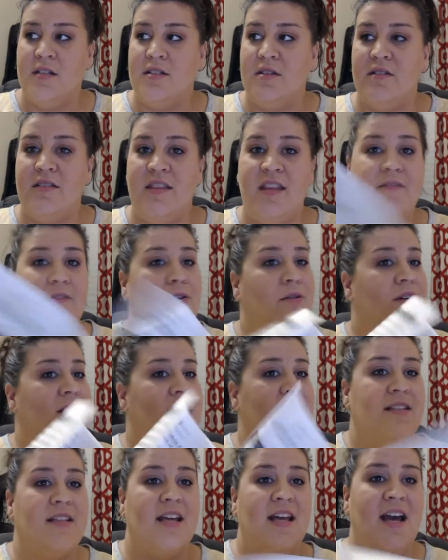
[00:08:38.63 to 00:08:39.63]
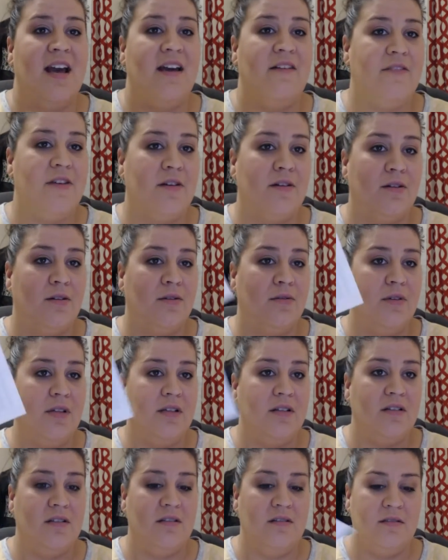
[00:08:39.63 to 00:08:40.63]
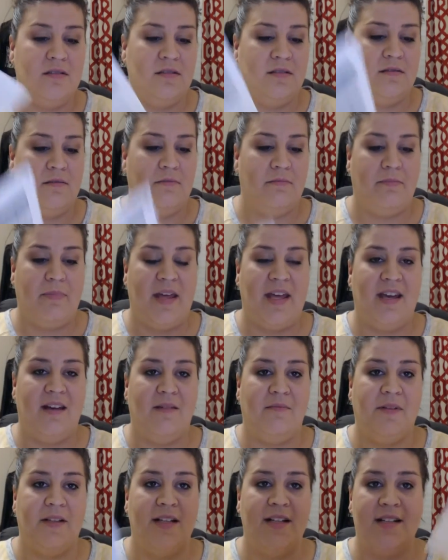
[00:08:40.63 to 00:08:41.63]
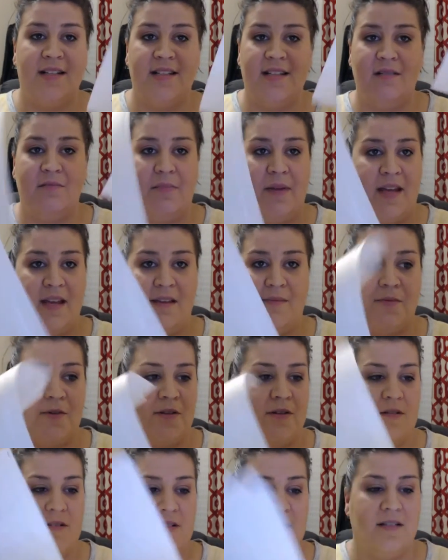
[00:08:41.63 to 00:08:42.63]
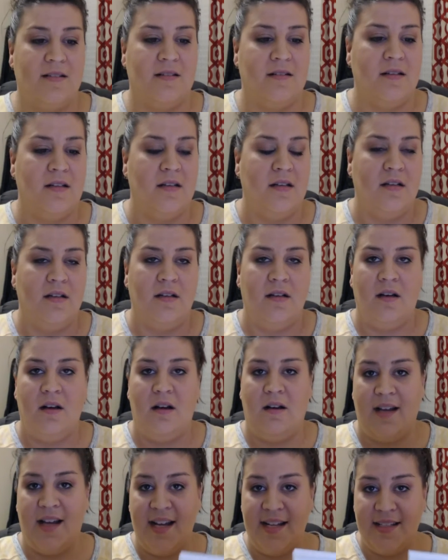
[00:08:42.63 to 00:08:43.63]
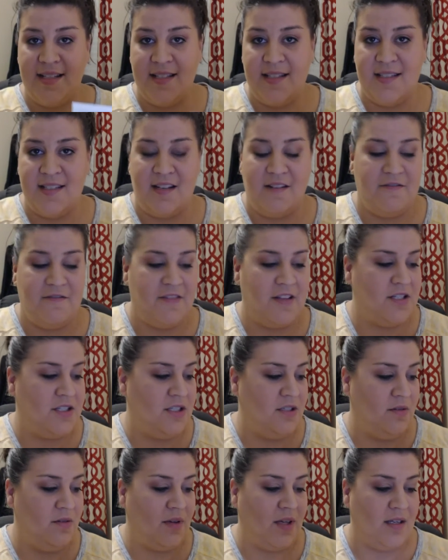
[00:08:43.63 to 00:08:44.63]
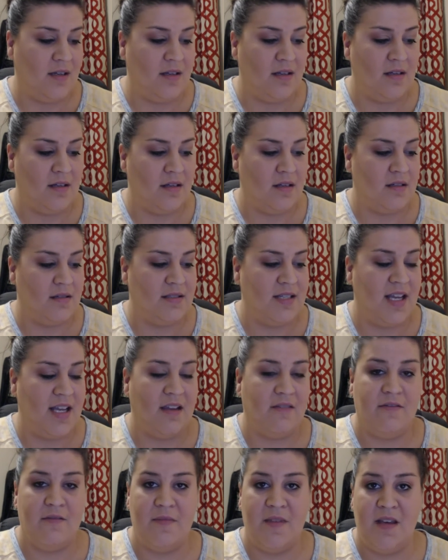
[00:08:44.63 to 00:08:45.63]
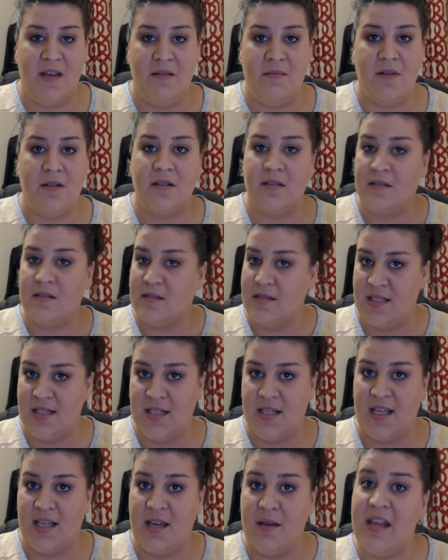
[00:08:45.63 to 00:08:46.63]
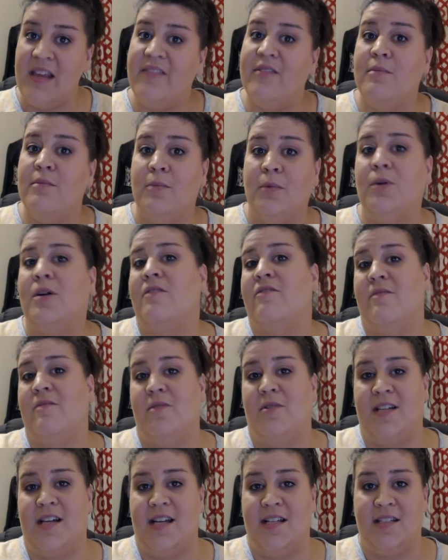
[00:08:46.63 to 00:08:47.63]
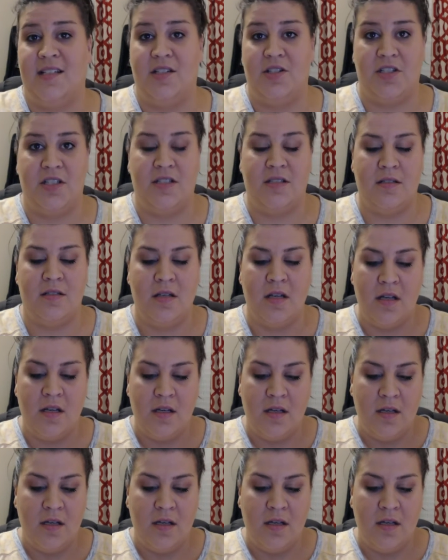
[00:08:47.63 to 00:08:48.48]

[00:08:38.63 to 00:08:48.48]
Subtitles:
So, of course, they have their own little pamphlets and papers and all kinds of stuff that you can take from them and get even more from their dietitian.